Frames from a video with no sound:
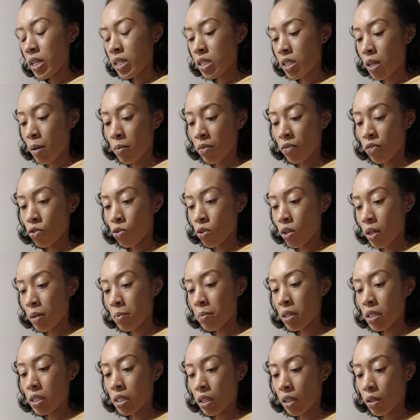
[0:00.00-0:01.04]
Some of you could
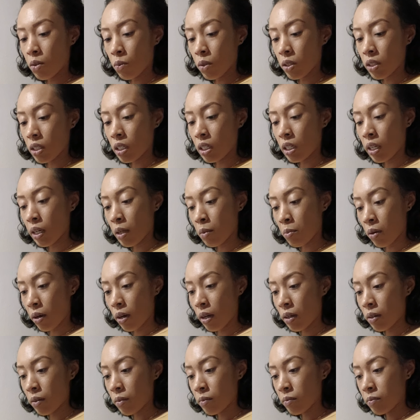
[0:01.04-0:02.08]
be dealing with a Libra.
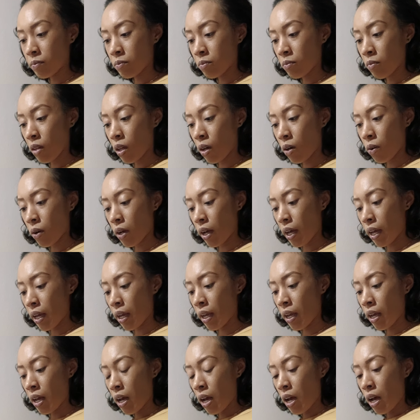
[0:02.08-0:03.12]

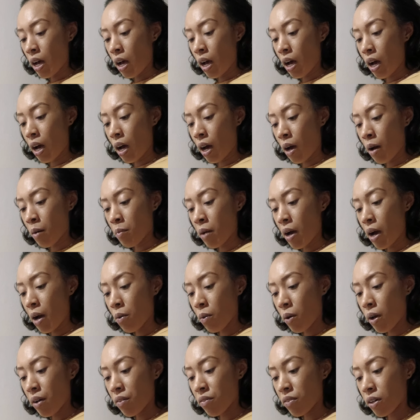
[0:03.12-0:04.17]
Okay,
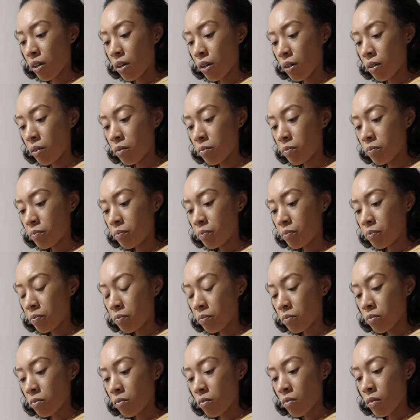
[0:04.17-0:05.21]
however,
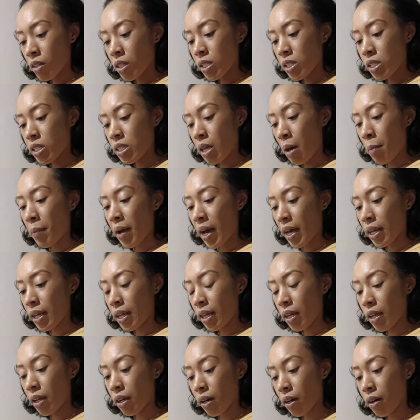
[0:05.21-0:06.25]
somebody
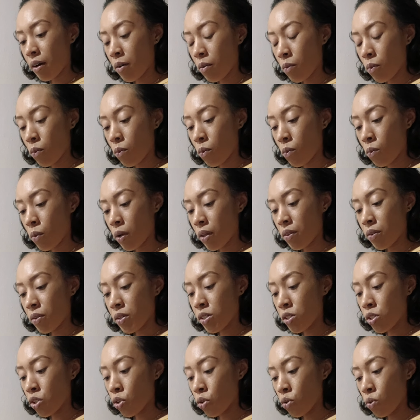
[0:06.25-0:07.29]
here, whether
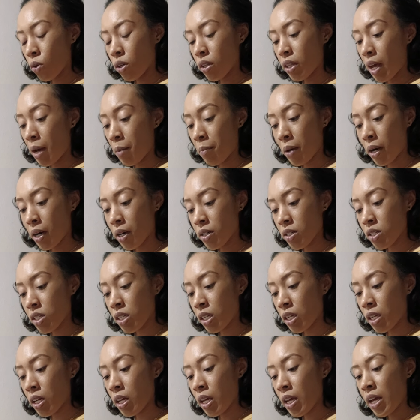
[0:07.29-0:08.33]
it's you or that
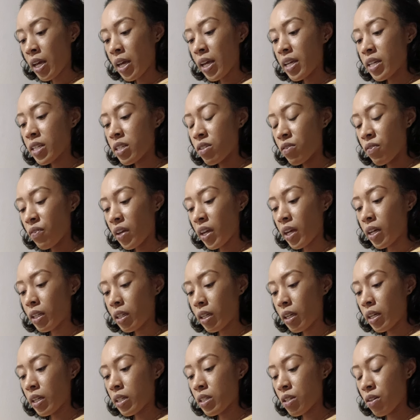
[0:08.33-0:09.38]
person, is
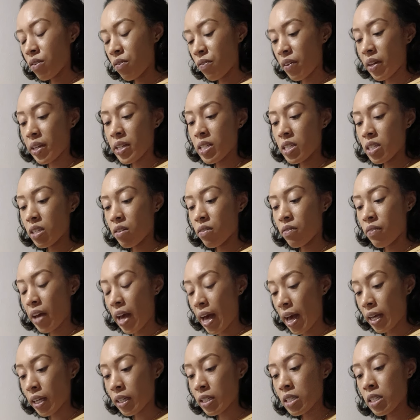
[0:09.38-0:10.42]
failing to face the
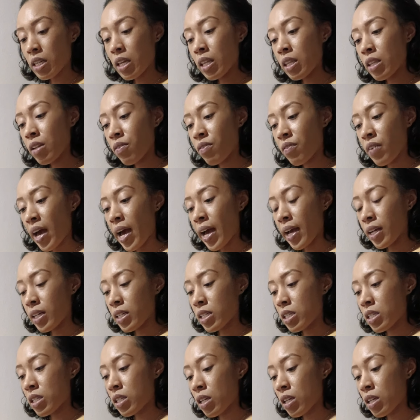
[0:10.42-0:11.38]
facts. And the facts,